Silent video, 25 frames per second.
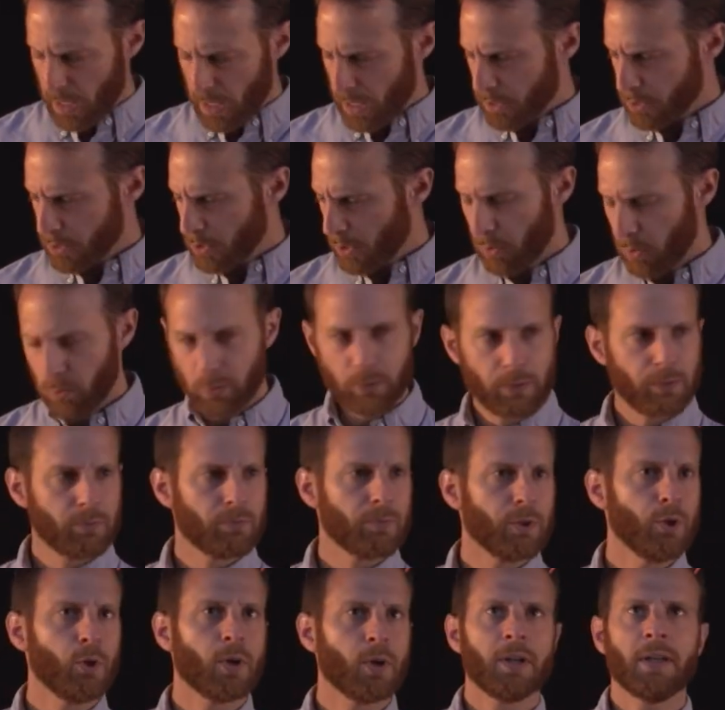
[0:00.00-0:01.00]
So
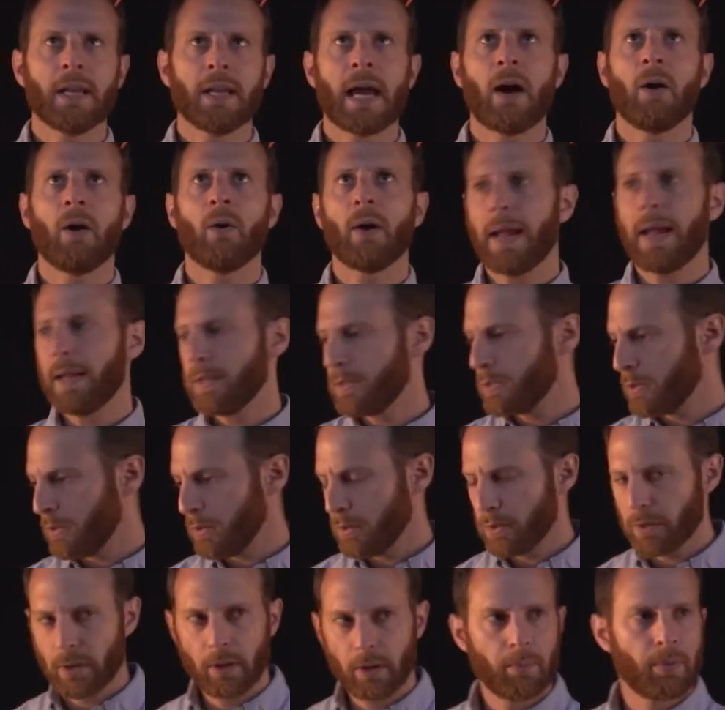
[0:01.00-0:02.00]
you can now
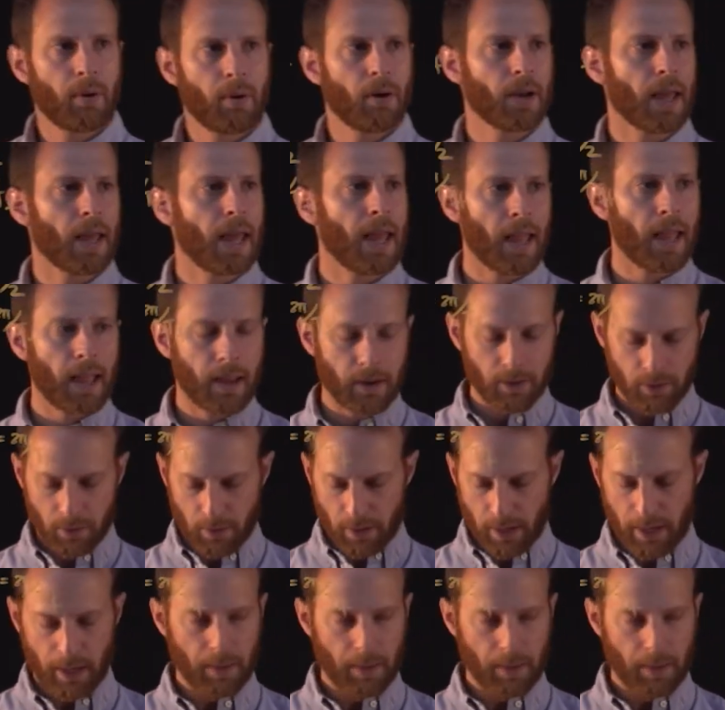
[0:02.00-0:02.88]
answer part A and